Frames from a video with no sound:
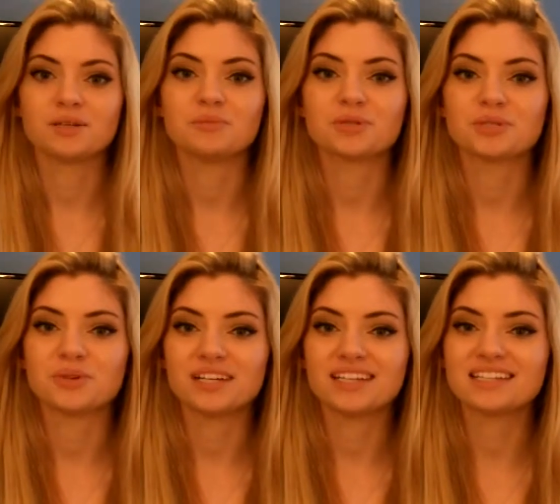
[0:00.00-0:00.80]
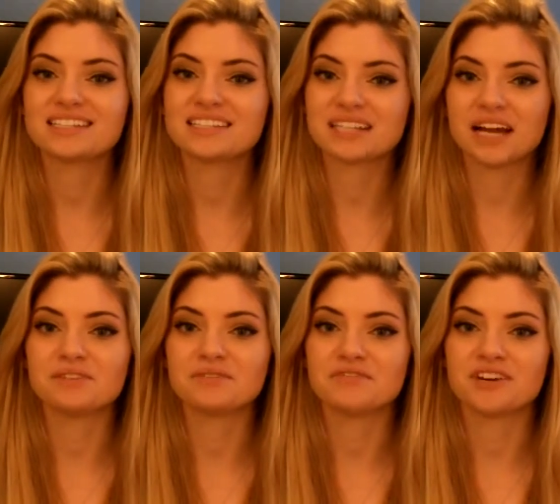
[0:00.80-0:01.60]
Number 20, this is
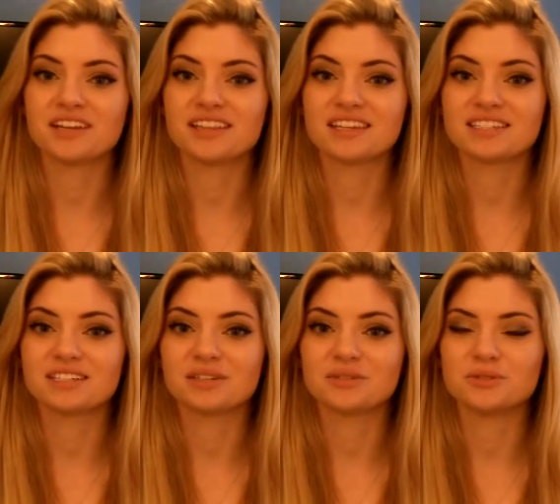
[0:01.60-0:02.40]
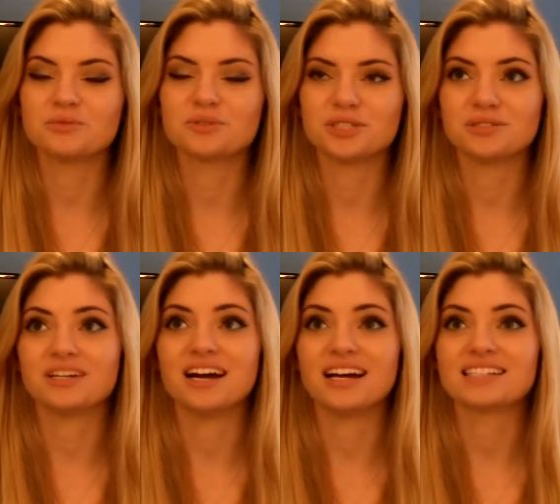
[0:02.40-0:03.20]
kind of a funny thing to include, but you
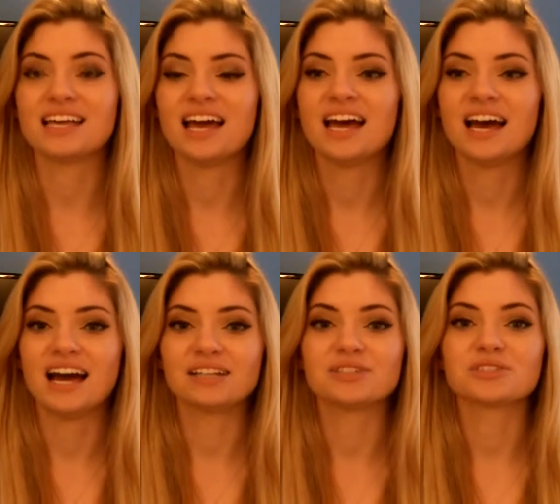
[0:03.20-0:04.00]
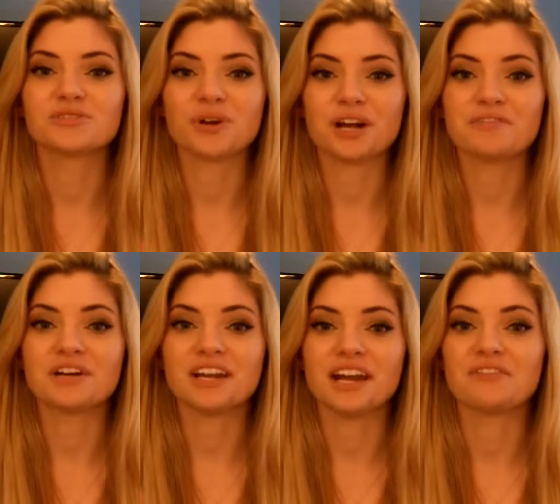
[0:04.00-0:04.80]
guys, I looked forever
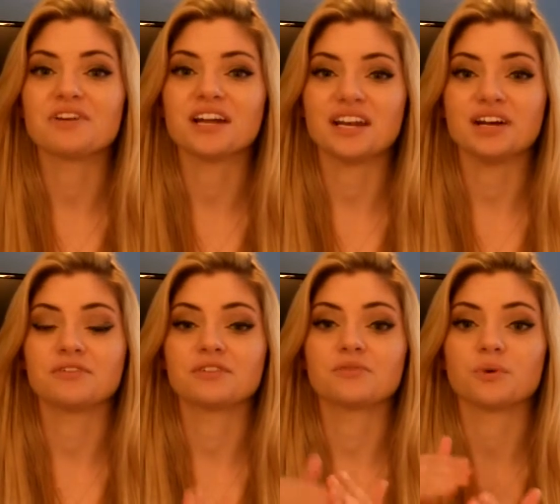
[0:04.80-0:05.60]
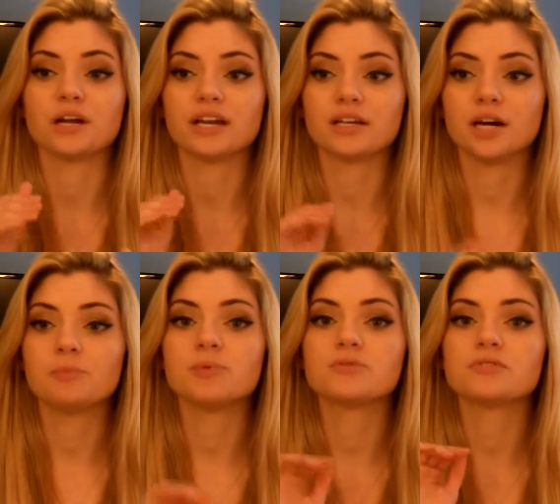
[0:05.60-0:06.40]
and ever and ever for a
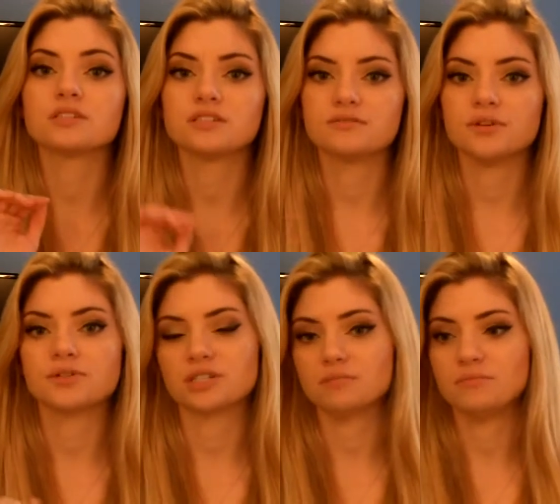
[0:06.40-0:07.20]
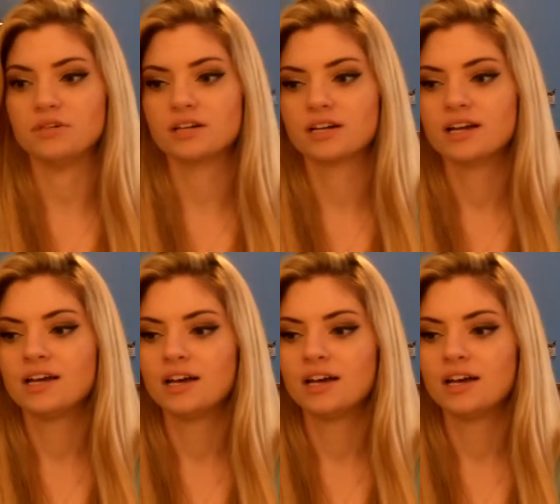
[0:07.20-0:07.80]
couples devotion book,